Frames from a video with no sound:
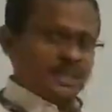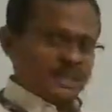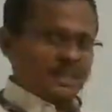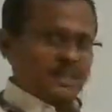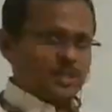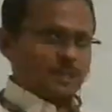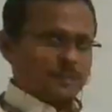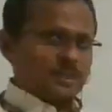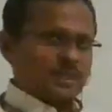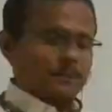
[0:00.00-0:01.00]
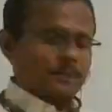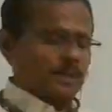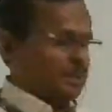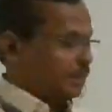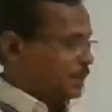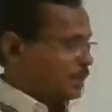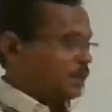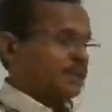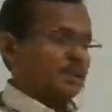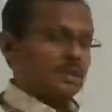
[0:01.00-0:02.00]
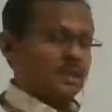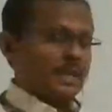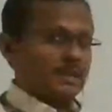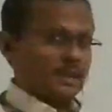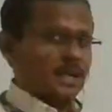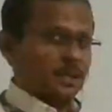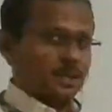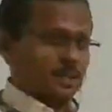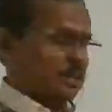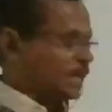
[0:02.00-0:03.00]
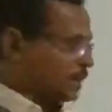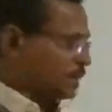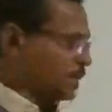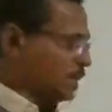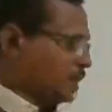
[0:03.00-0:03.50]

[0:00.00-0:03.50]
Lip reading: it ends up in the light reaction. That is,